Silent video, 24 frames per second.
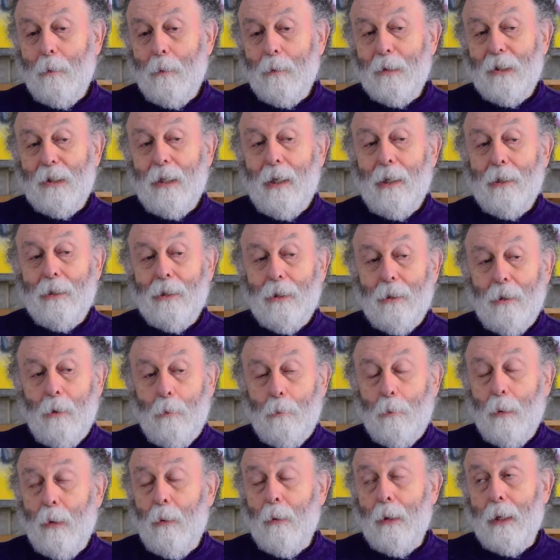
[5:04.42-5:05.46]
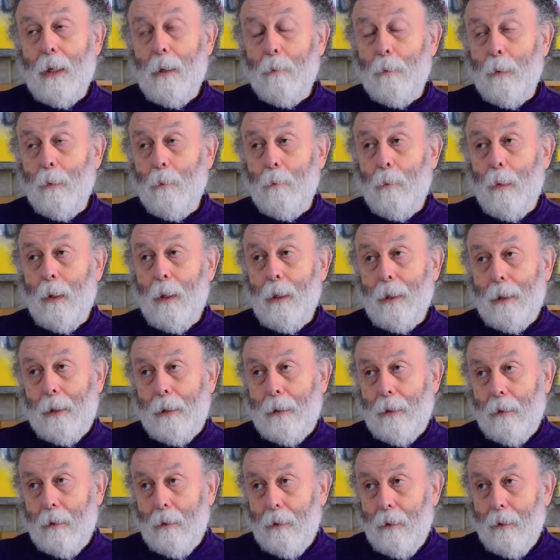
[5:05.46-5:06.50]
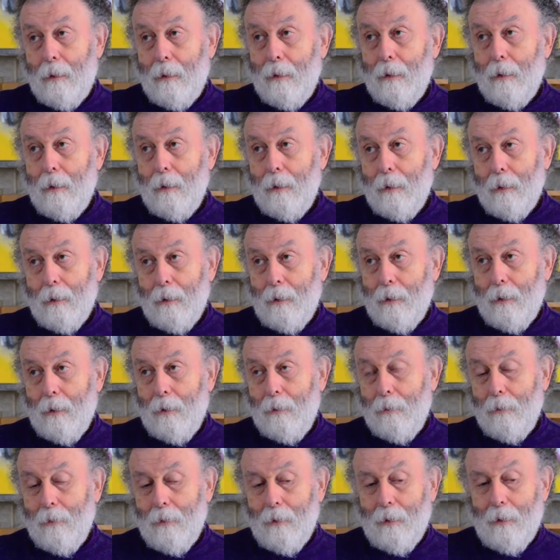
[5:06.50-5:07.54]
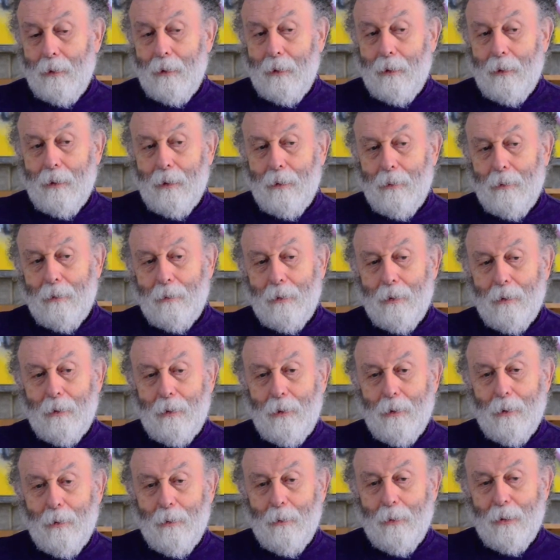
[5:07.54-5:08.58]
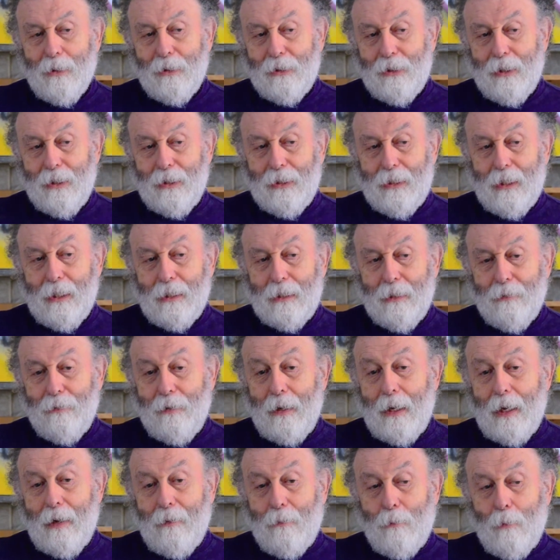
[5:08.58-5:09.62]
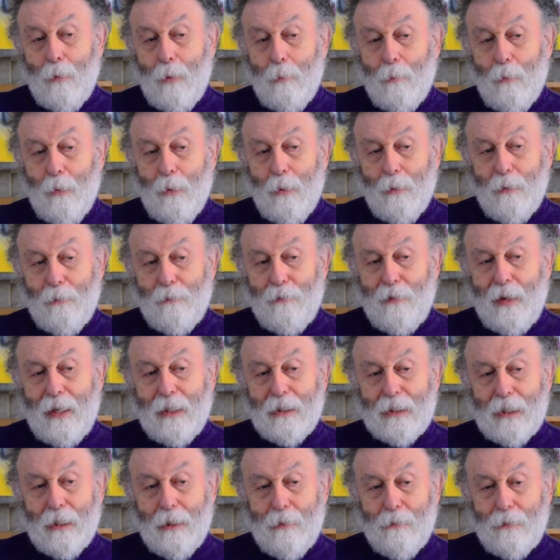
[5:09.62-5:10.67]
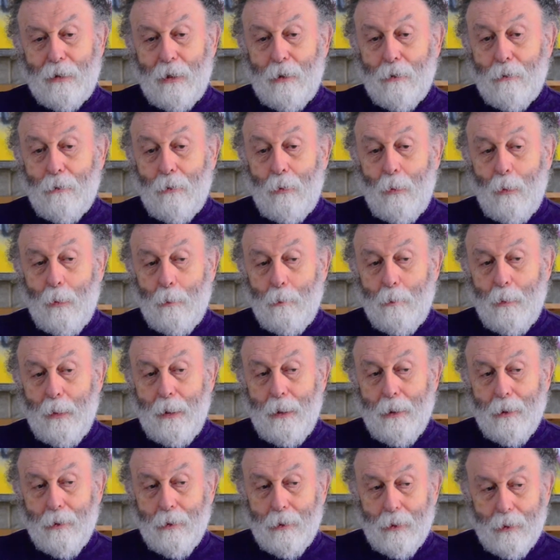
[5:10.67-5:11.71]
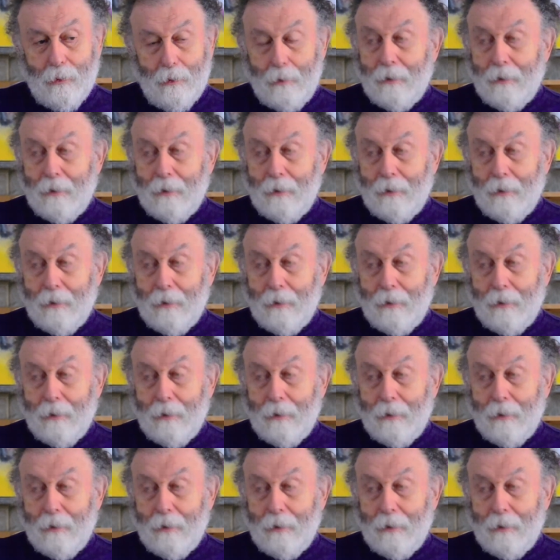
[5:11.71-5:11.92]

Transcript: Besides, blowing up her body, as she says, if I have one more facelift, I'll grow a beard.